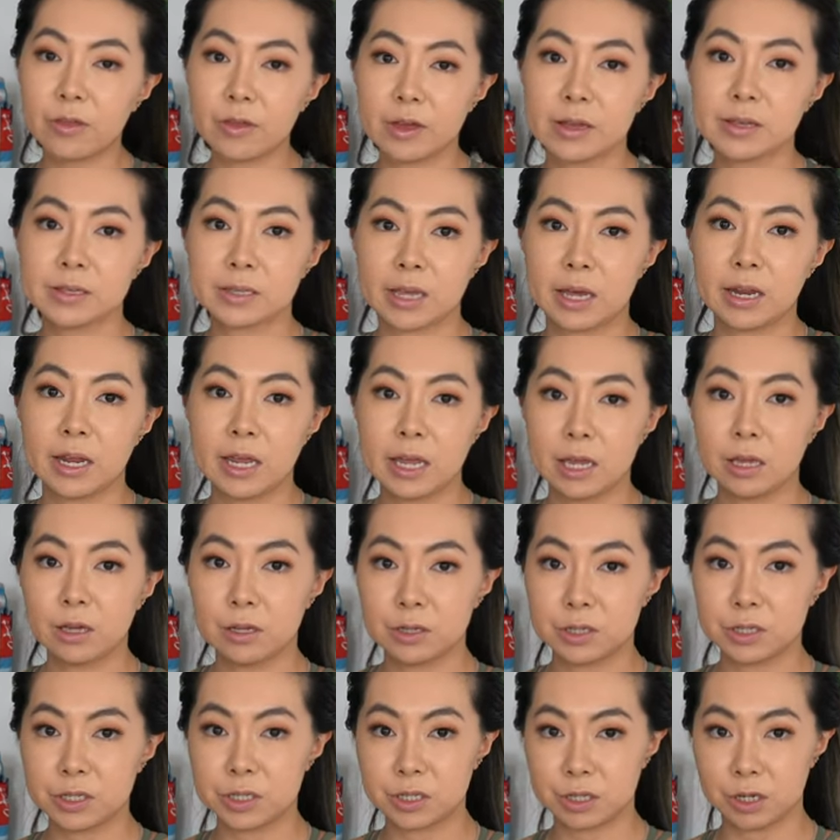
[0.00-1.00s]
things that he
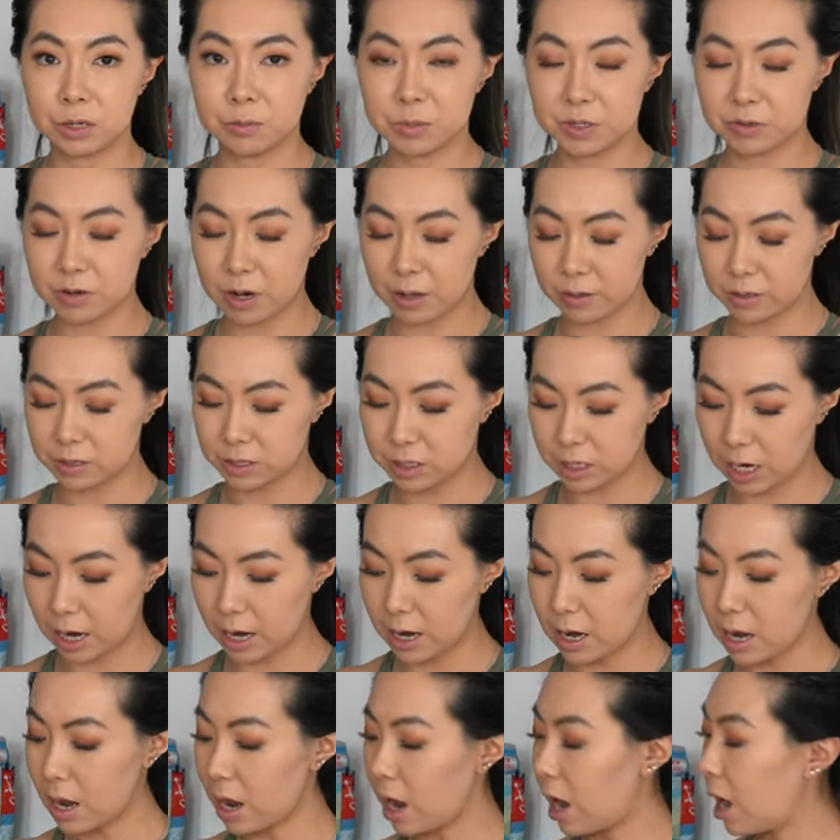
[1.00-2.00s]
consumes throughout the
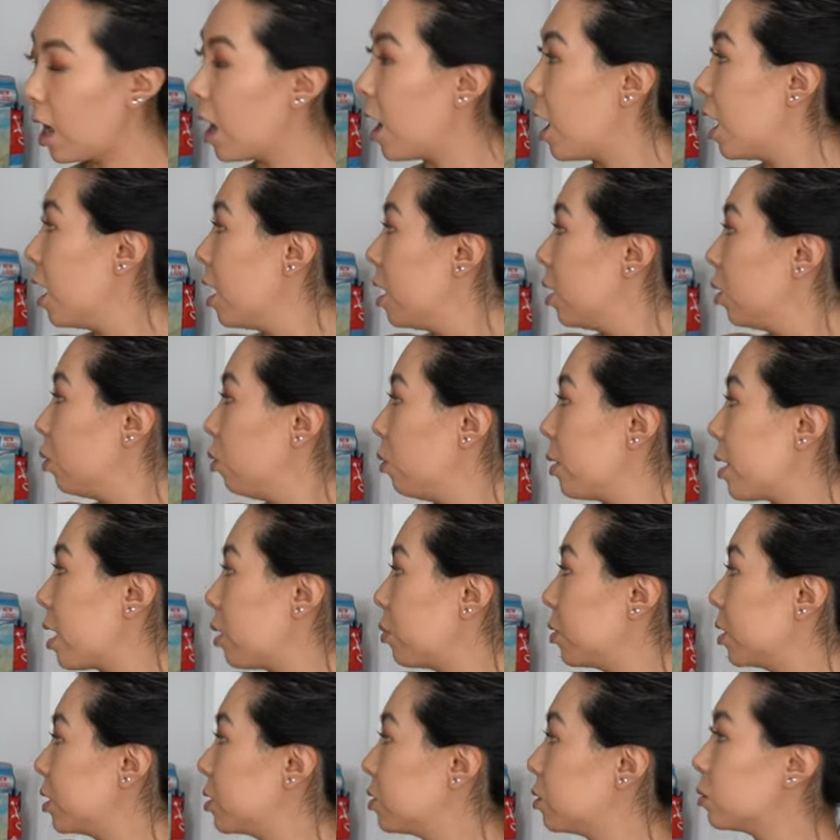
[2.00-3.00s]
day are what I
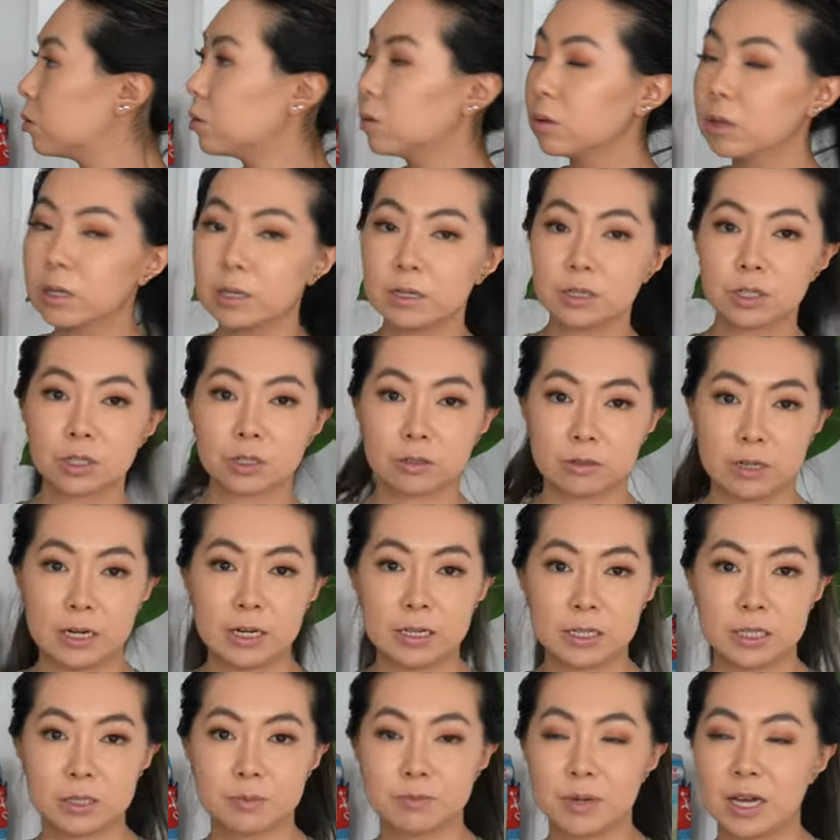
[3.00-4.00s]
would call
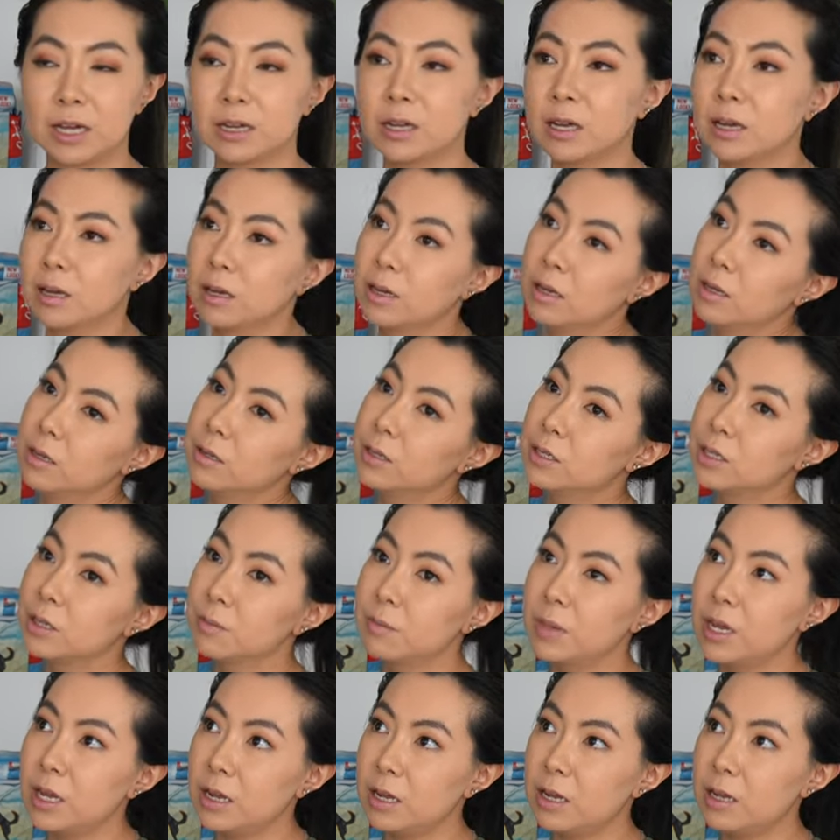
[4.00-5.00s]
treats, but to
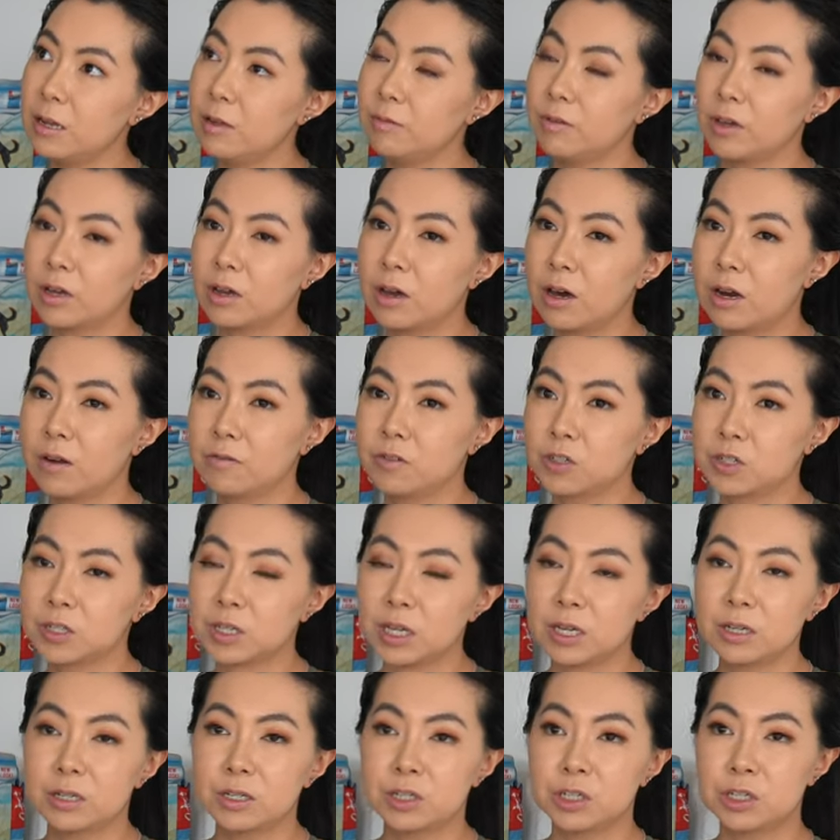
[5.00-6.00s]
me, they're kind of
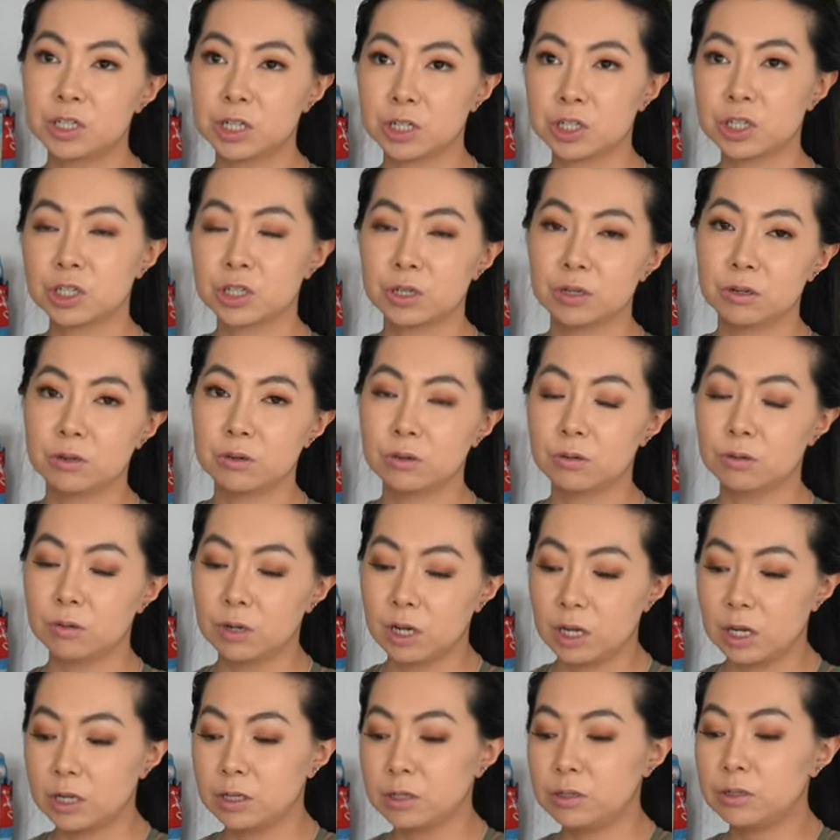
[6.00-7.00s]
just
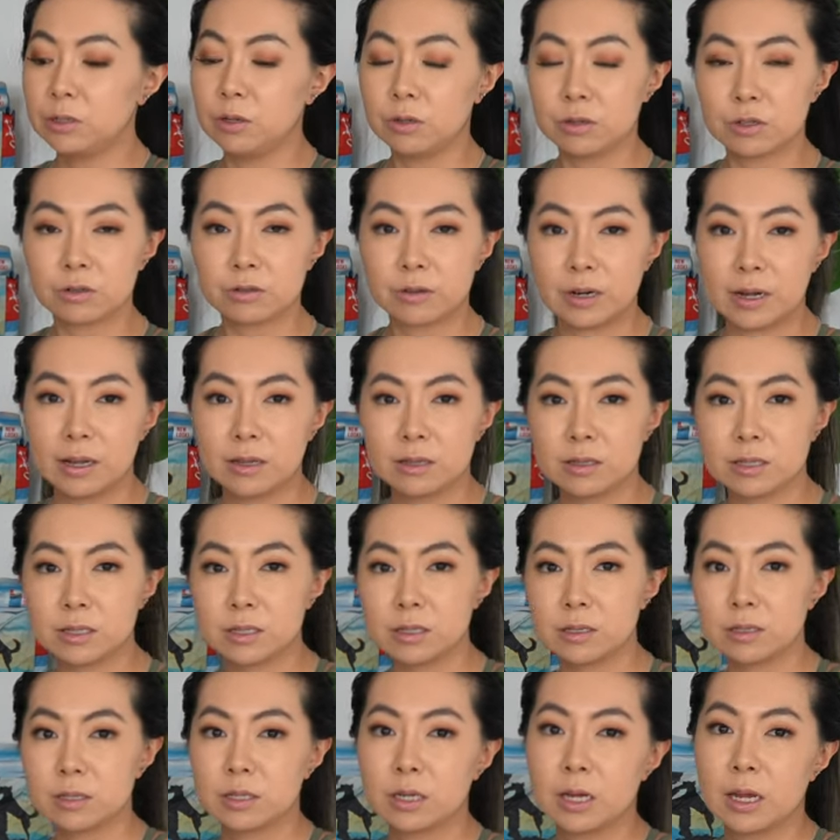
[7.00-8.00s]
additional
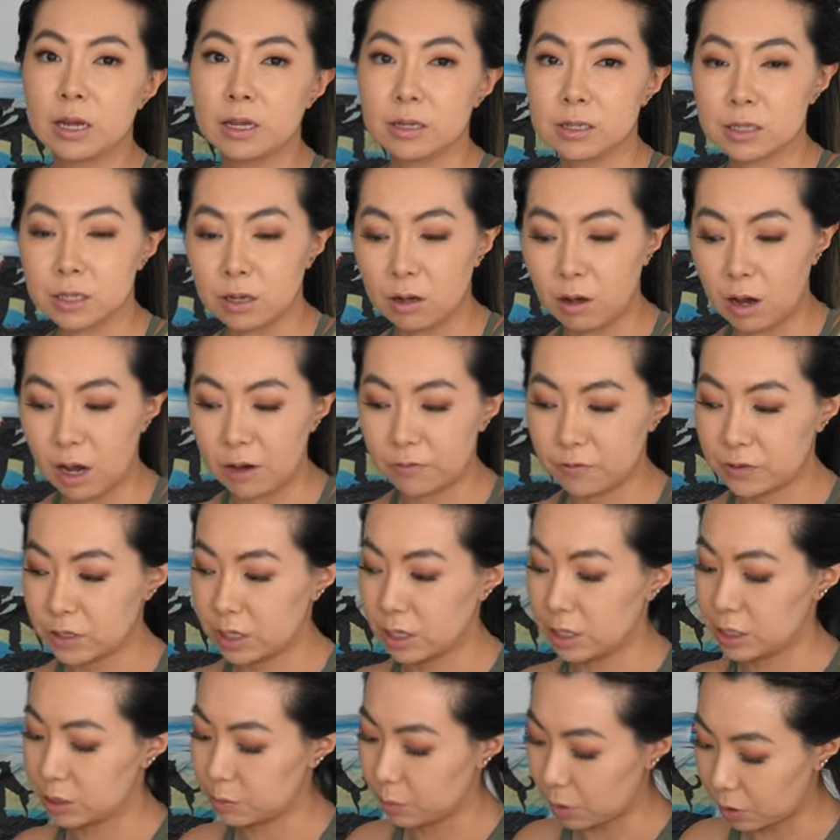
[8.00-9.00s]
nutrients to his life, to
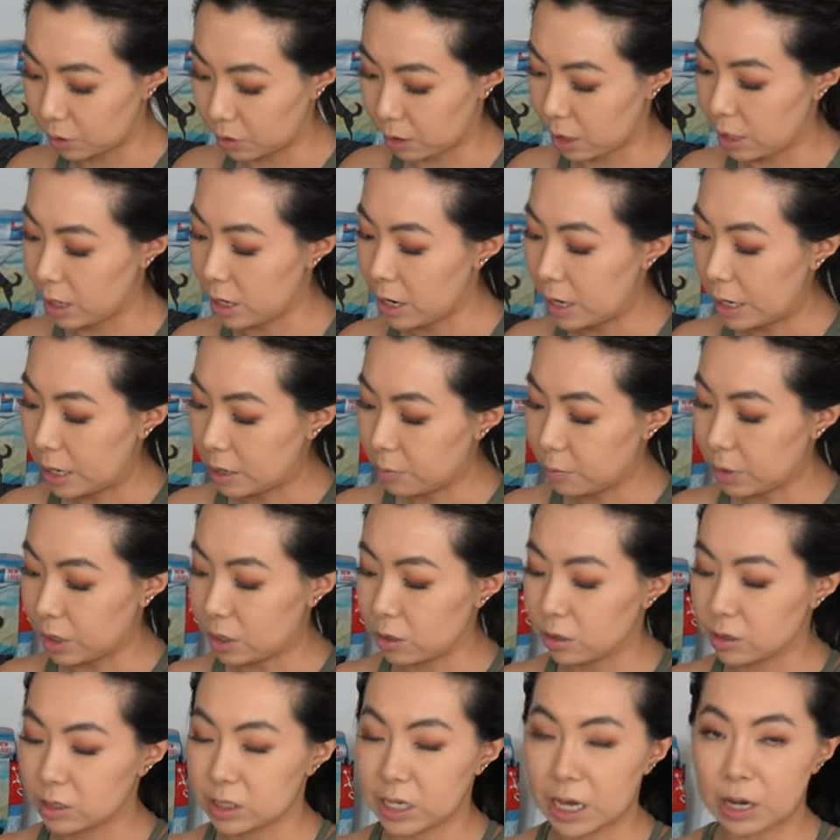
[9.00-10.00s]
his body,
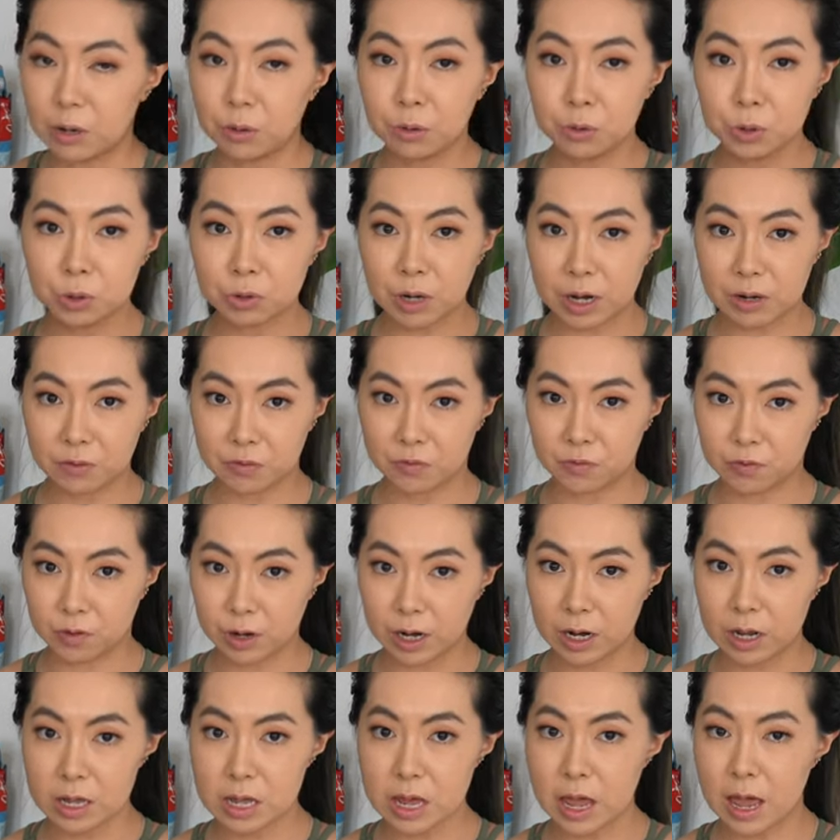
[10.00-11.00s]
because they're all
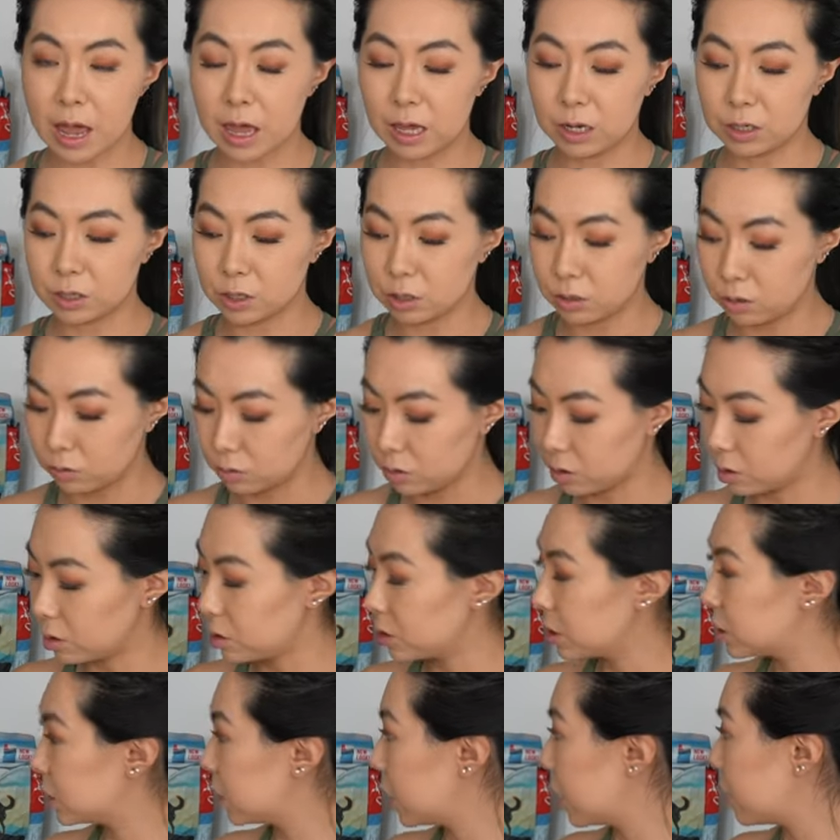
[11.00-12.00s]
grain-free, and you'll
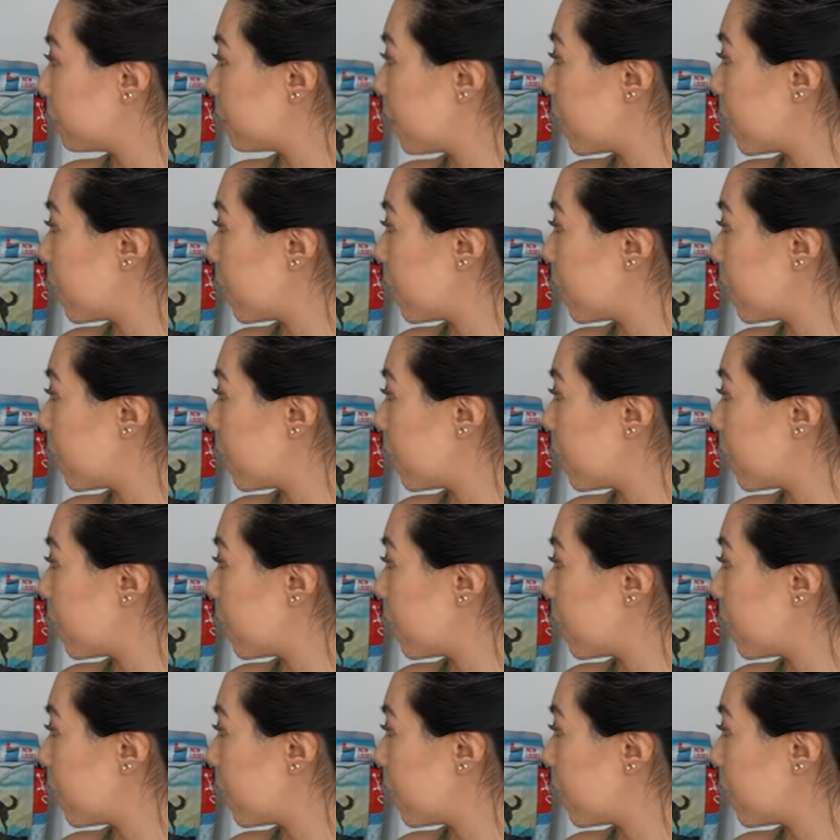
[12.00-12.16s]
notice that